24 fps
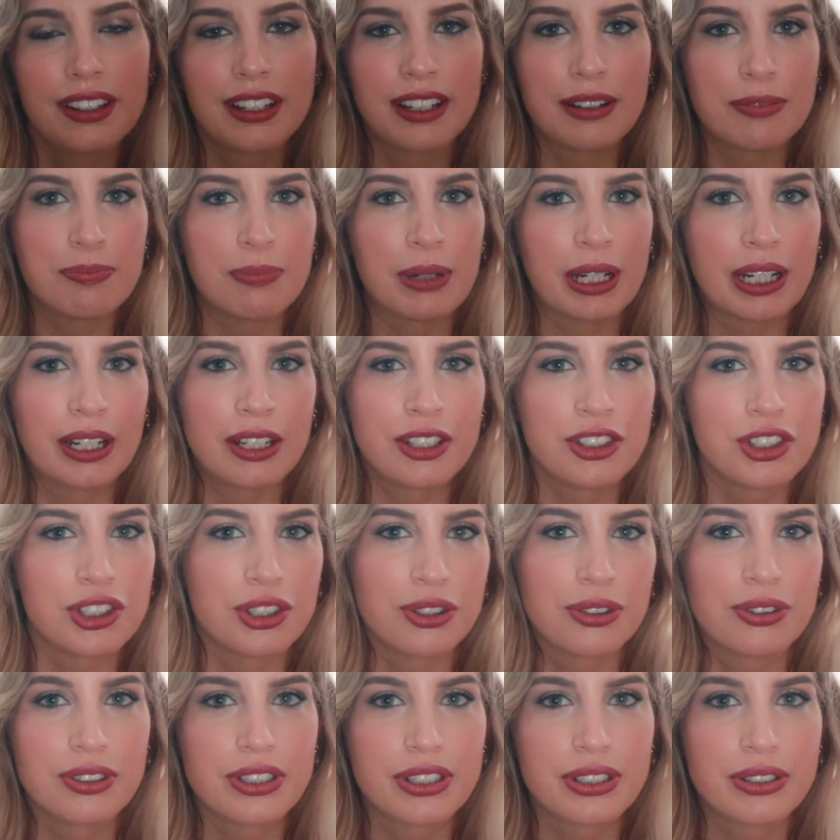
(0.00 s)
They pick and
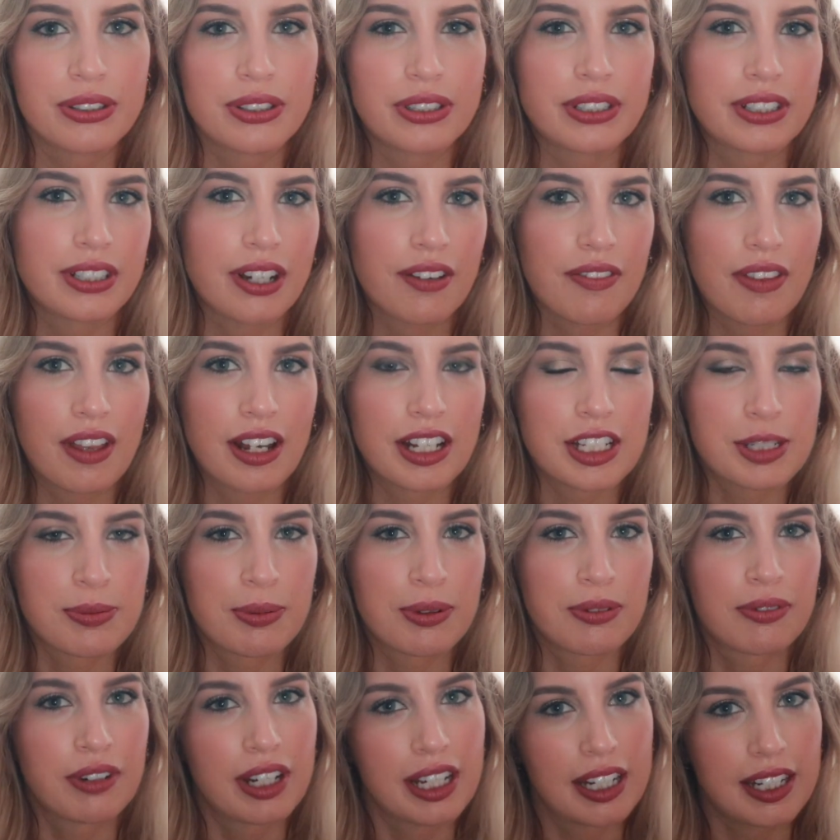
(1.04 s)
choose stuff that has
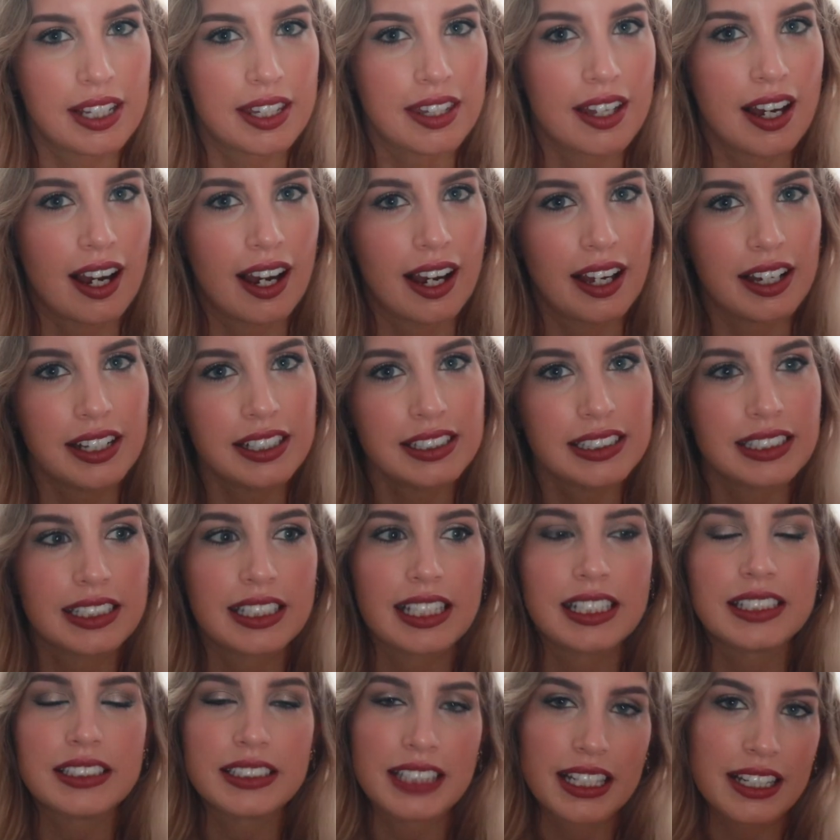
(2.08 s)
been rated the highest, and
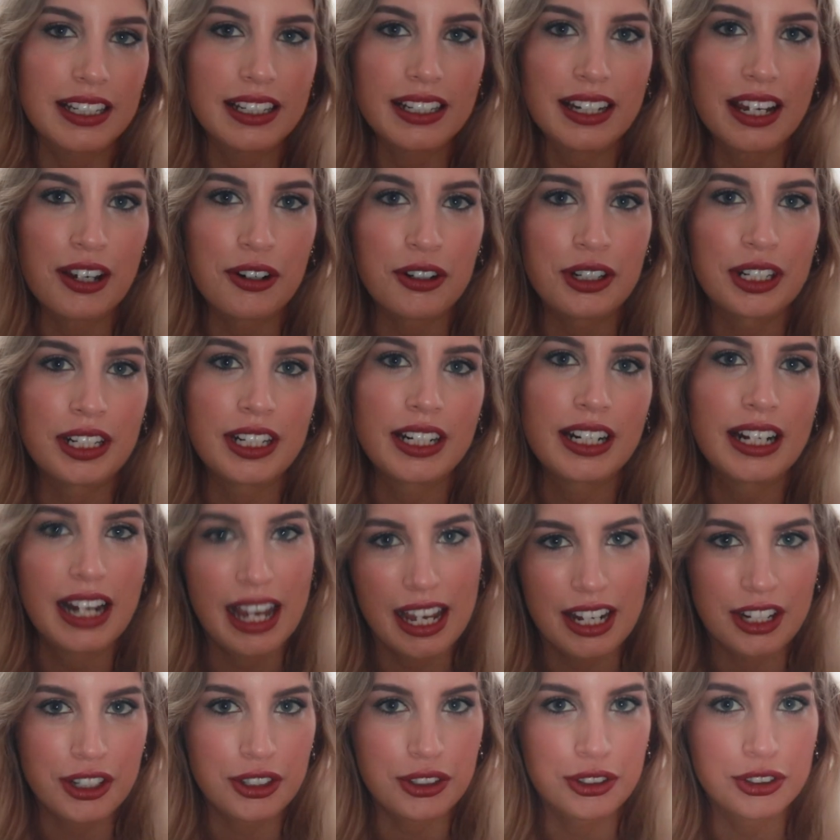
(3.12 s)
they send it out in an
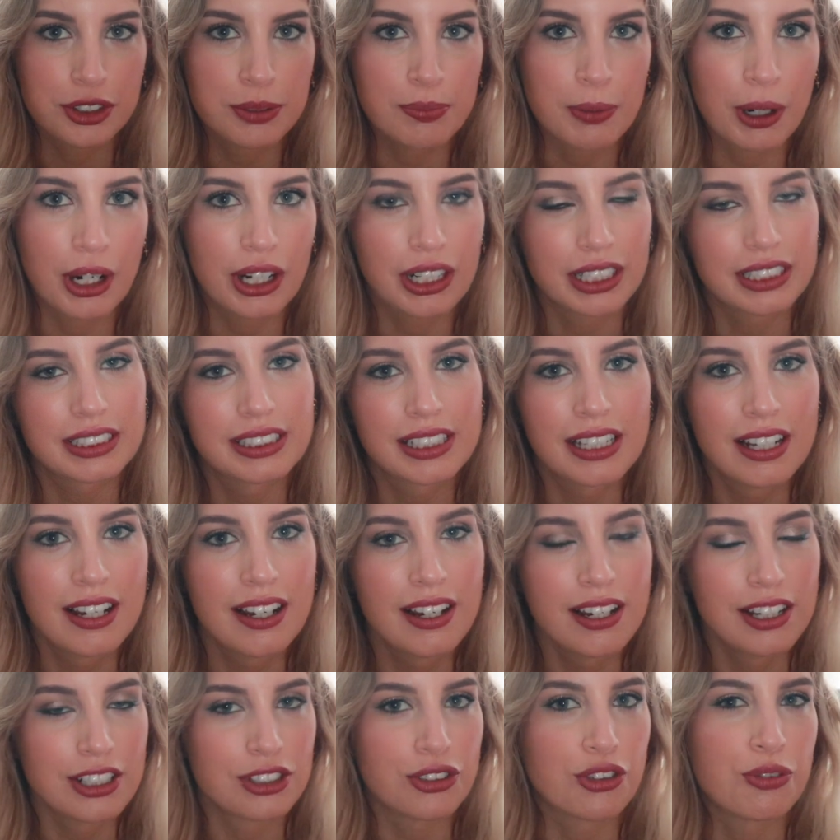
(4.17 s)
editor's box.
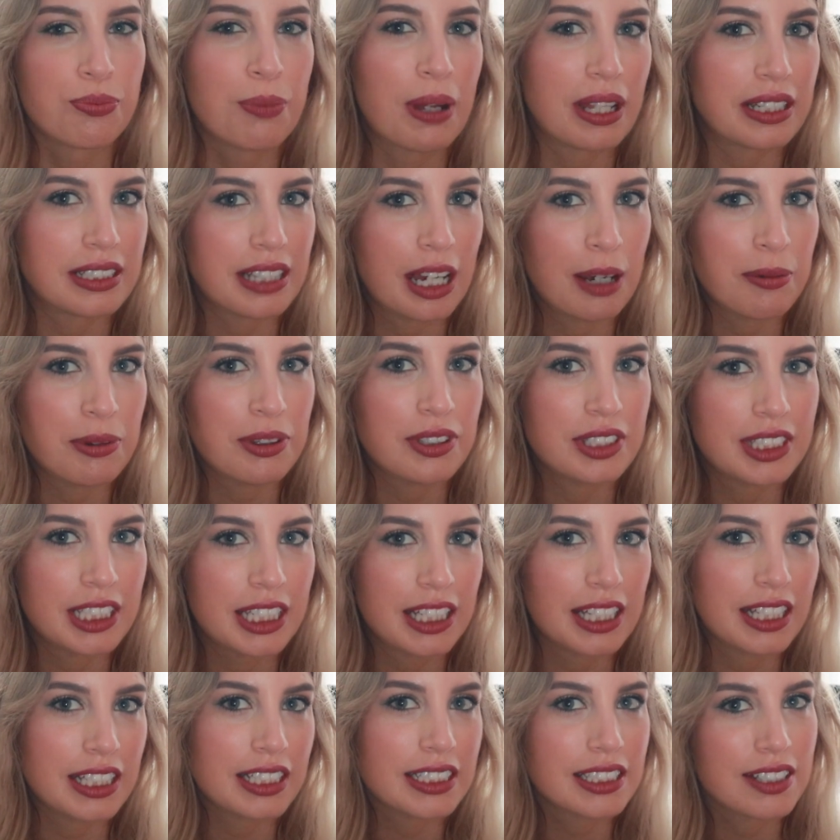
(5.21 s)
So if by the time you see
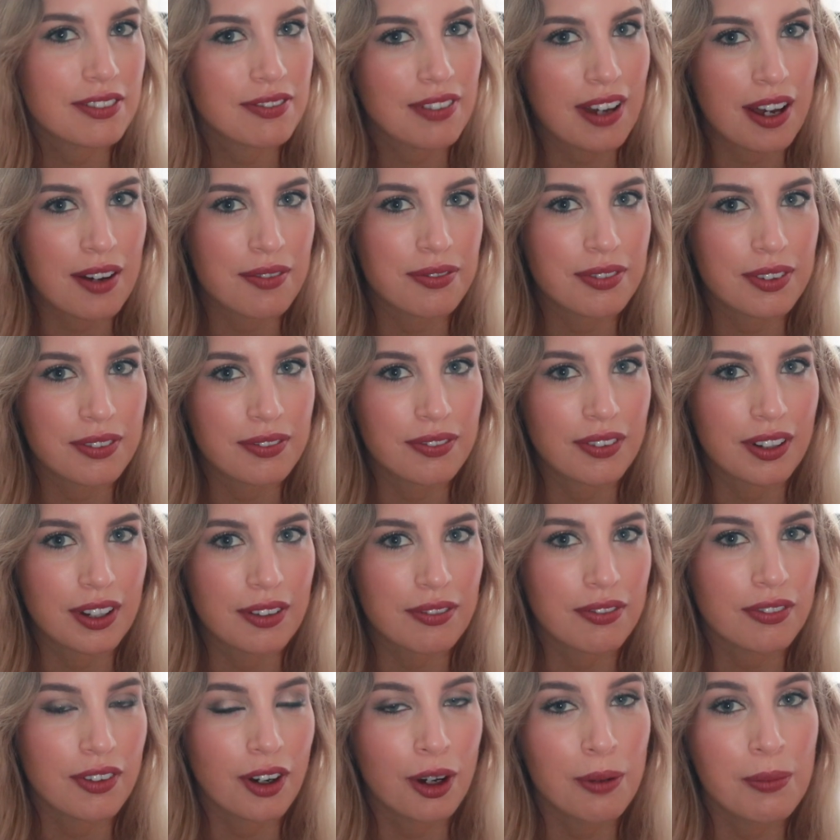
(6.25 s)
this, the
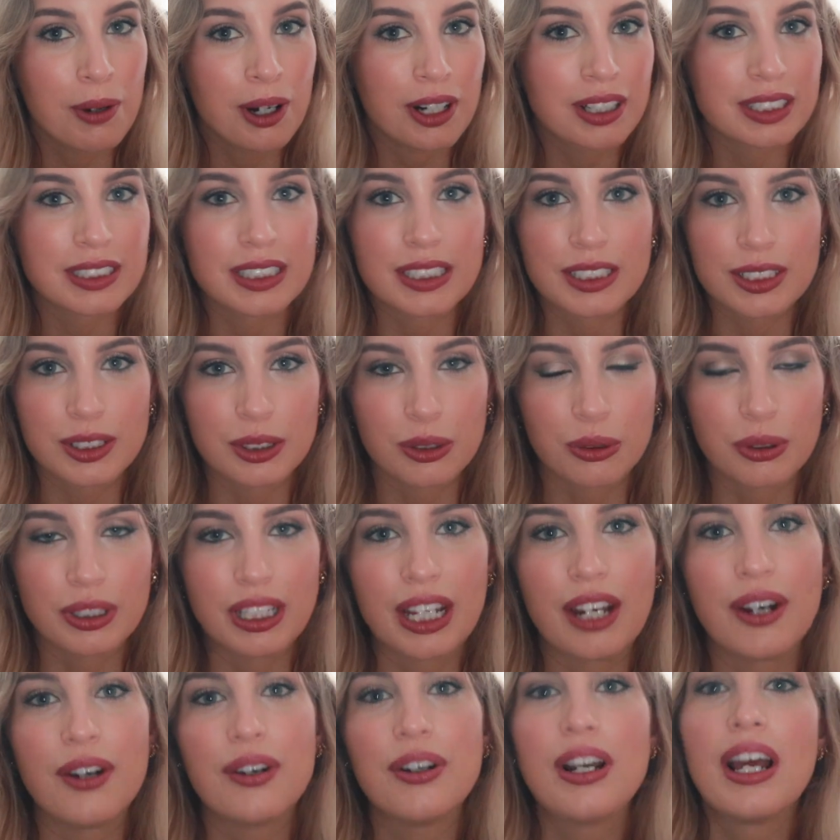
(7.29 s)
FabFitFun fall box is sold
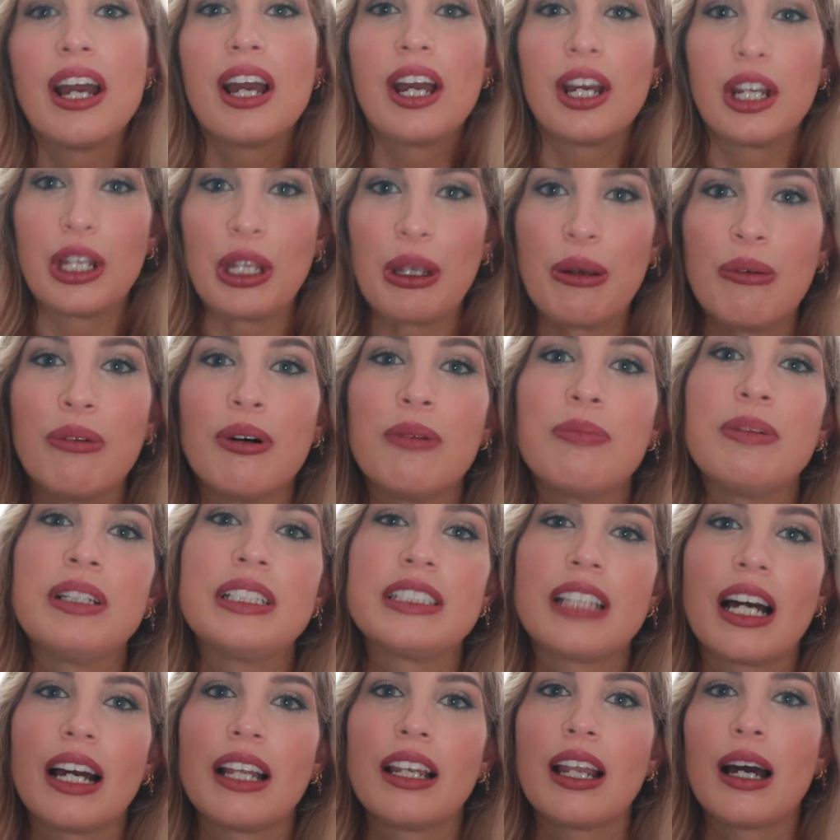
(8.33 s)
out, you will be
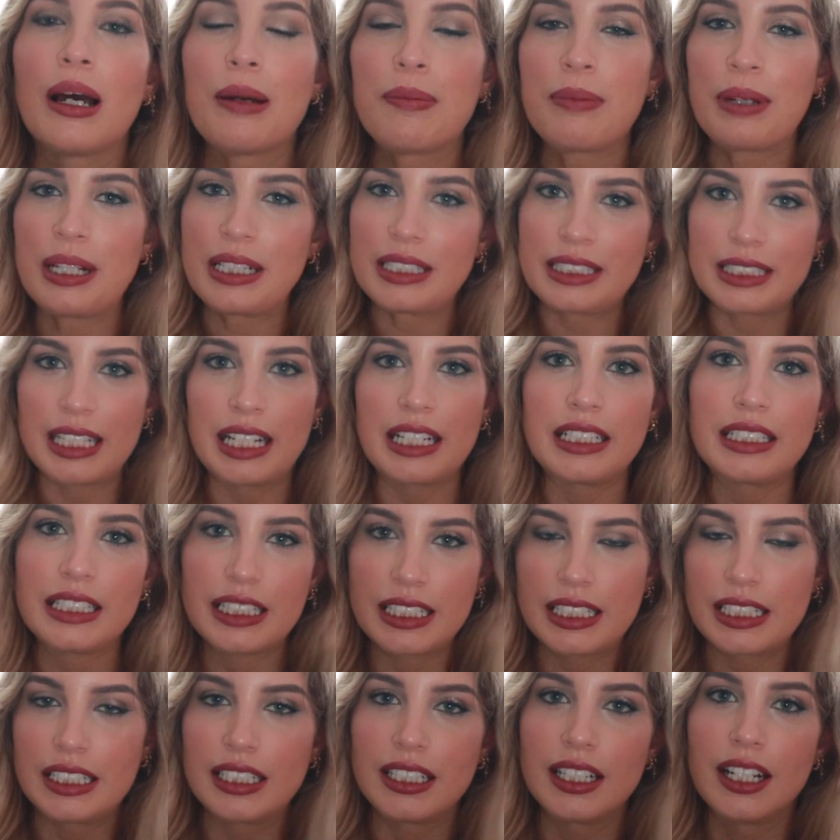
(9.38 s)
signed up and sent
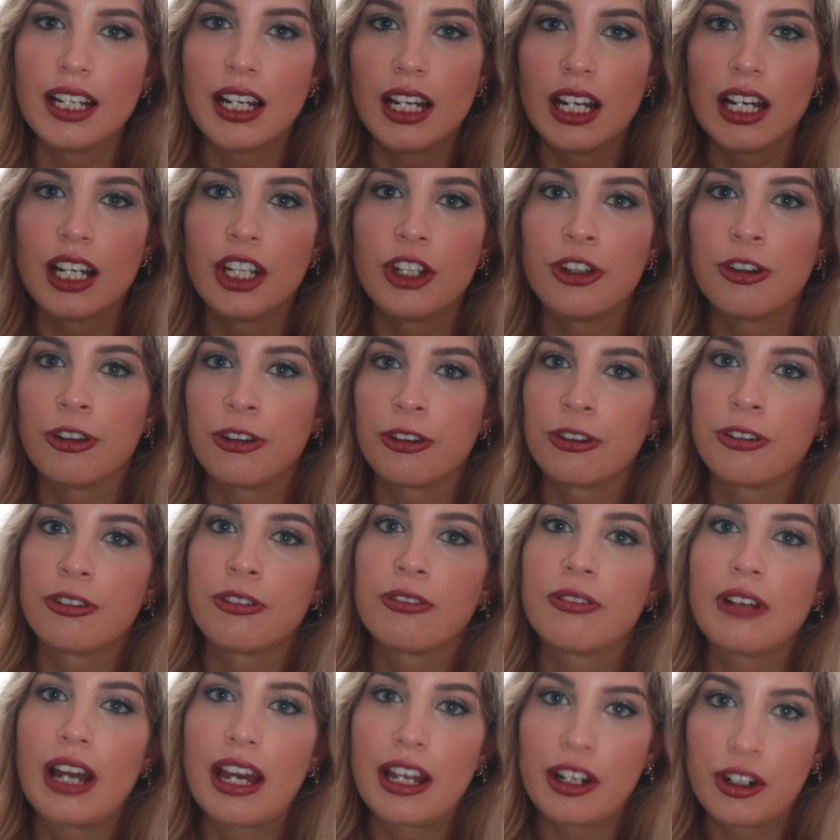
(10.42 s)
in
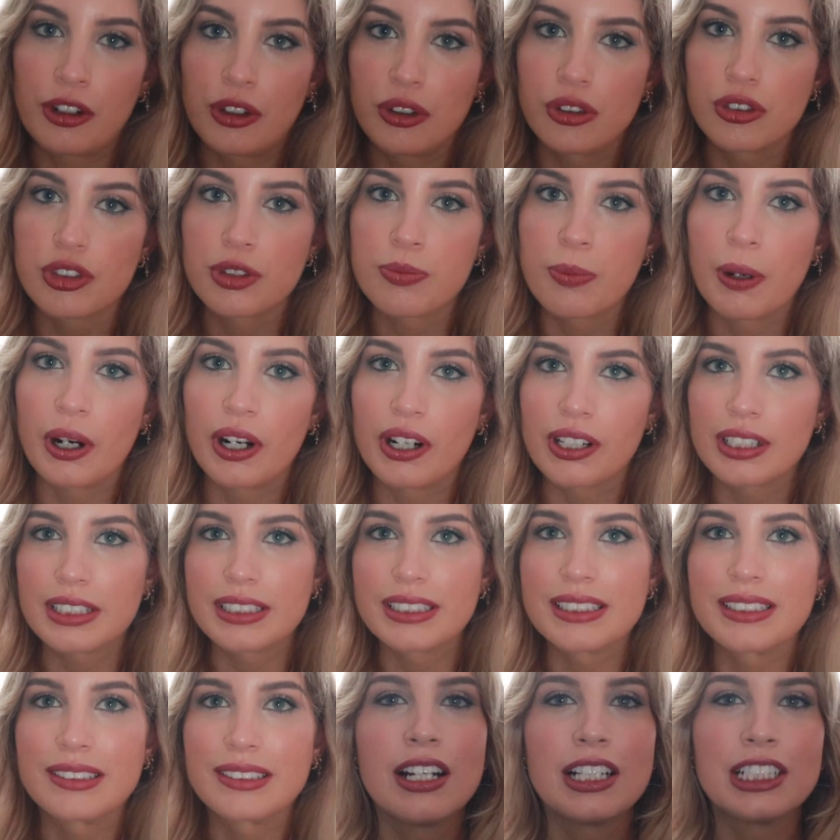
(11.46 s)
your editor's box.